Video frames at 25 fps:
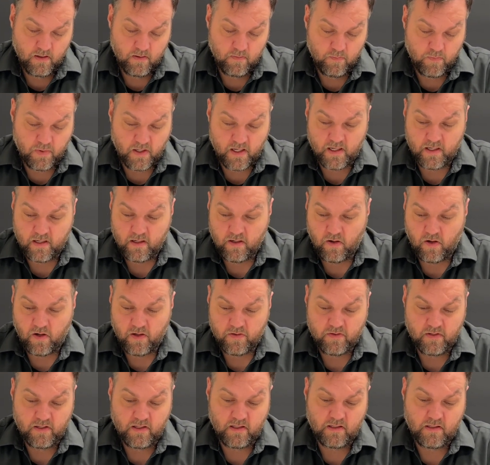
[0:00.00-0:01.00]
But I
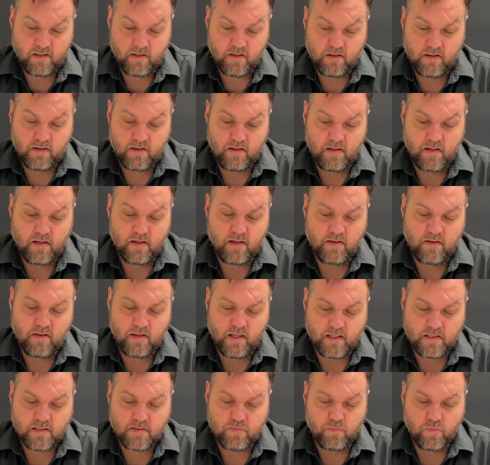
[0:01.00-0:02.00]
think
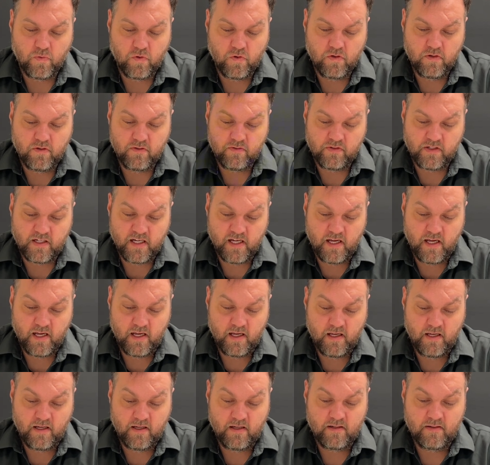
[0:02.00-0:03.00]
that's more of
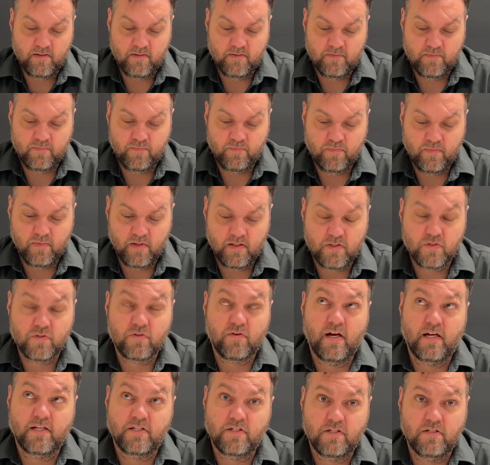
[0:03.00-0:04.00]
a
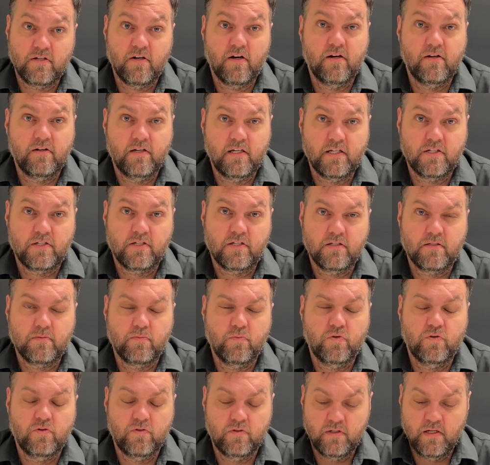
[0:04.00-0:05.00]
scratching your own itch. It's
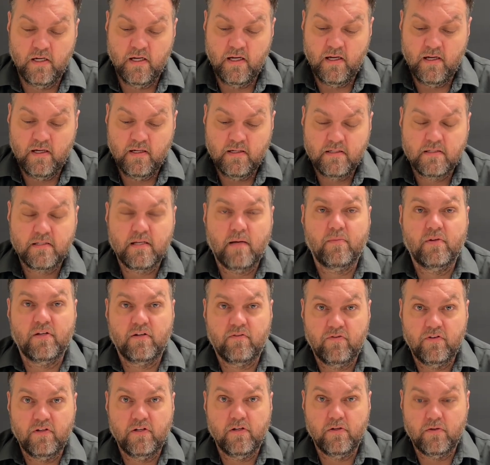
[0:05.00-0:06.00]
more something
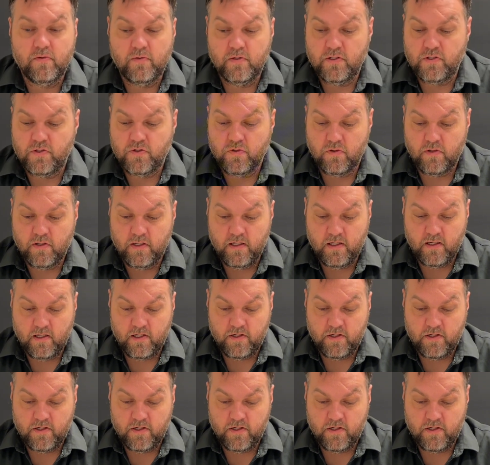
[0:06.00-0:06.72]
for you to enjoy.